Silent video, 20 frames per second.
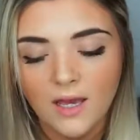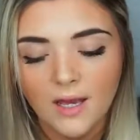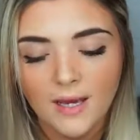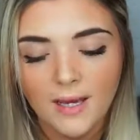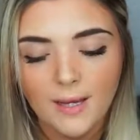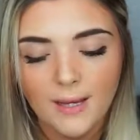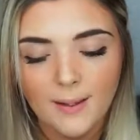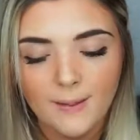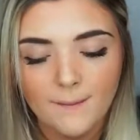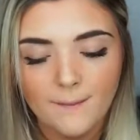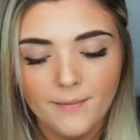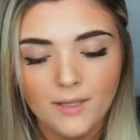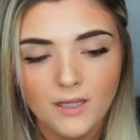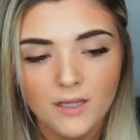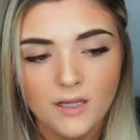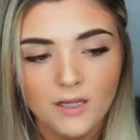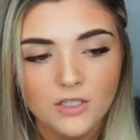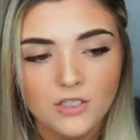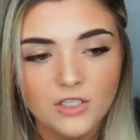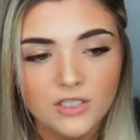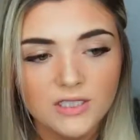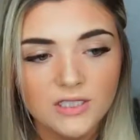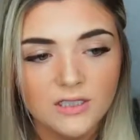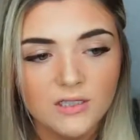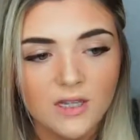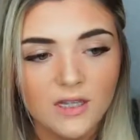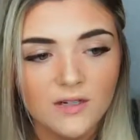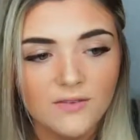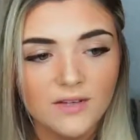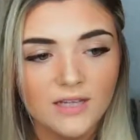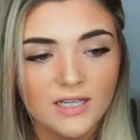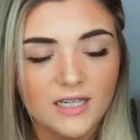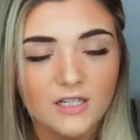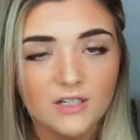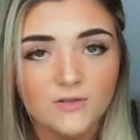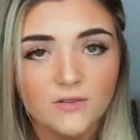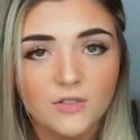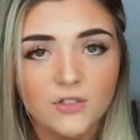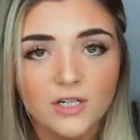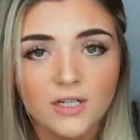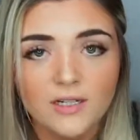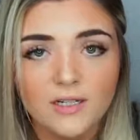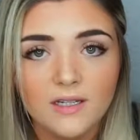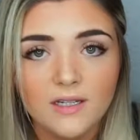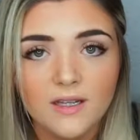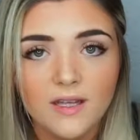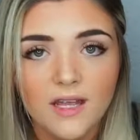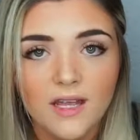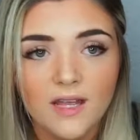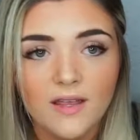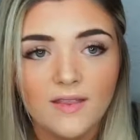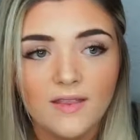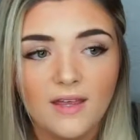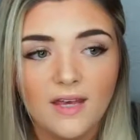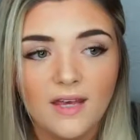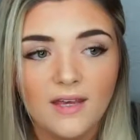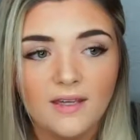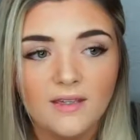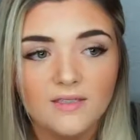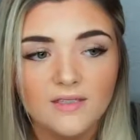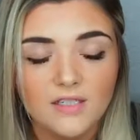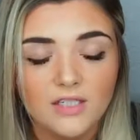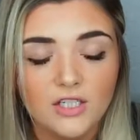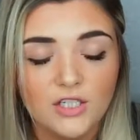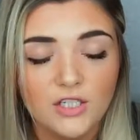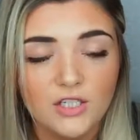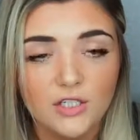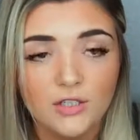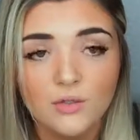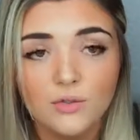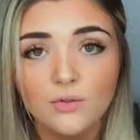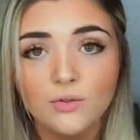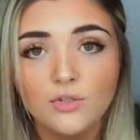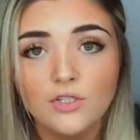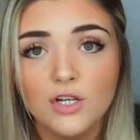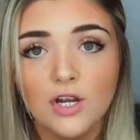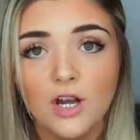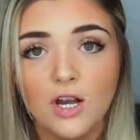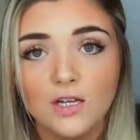Um, she did a lot of like interval training and that is a huge